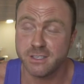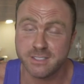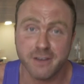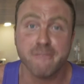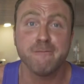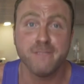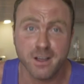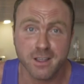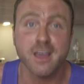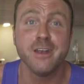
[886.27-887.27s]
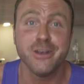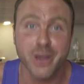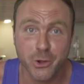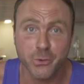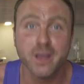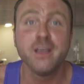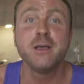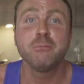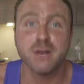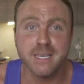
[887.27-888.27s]
I said, fuck no,
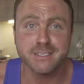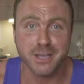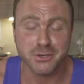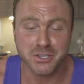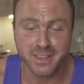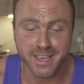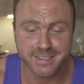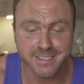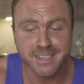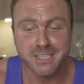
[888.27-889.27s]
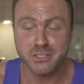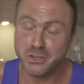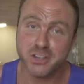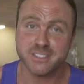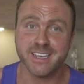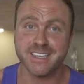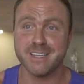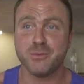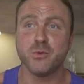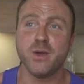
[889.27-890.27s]
please don't do that. Do not take your
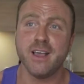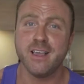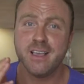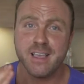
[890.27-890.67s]
Tupperware.